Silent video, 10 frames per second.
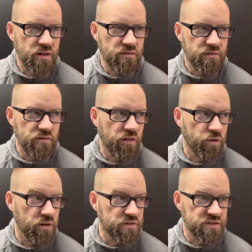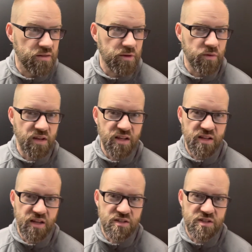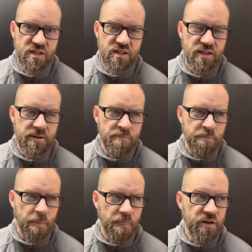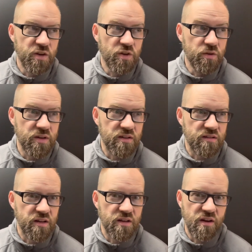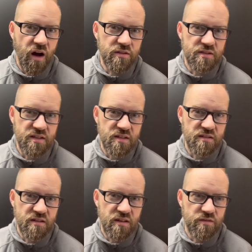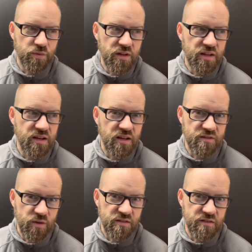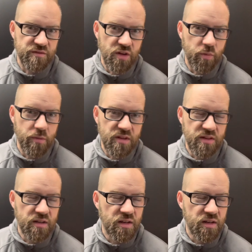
And of course, for somebody with ADHD, the newness, the novelty is really a source of dopamine.